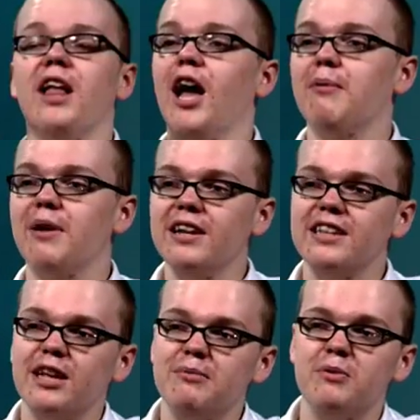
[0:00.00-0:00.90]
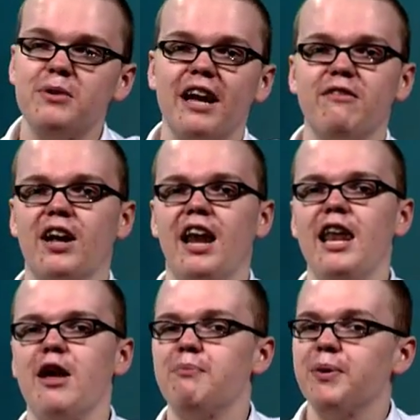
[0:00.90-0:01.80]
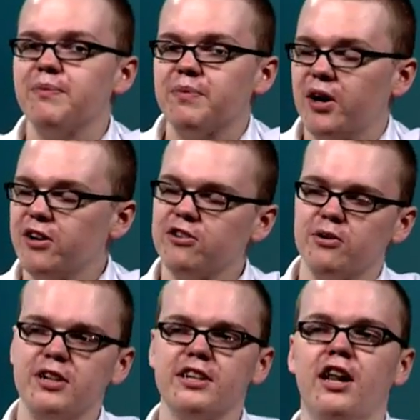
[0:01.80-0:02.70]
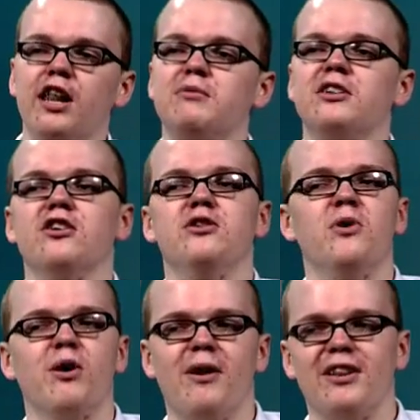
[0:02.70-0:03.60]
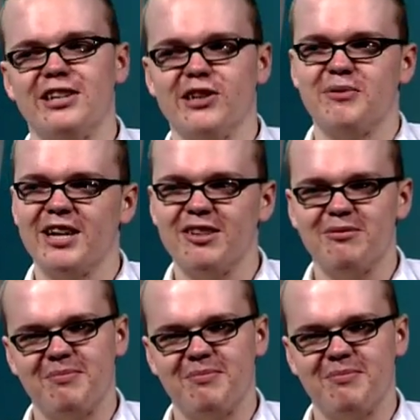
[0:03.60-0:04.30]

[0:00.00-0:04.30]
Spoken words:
apparently they mean we have a clip. So here's a clip to tell you more about this subject.